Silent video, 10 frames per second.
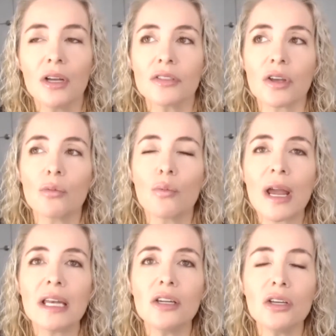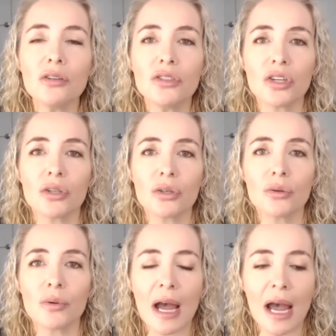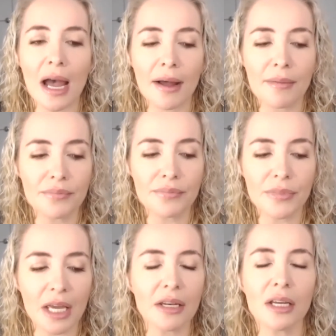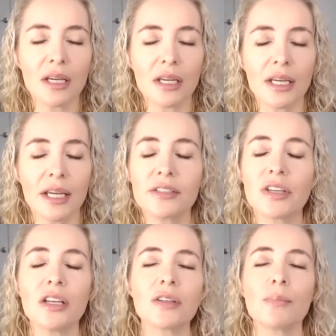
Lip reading: So when you do, it's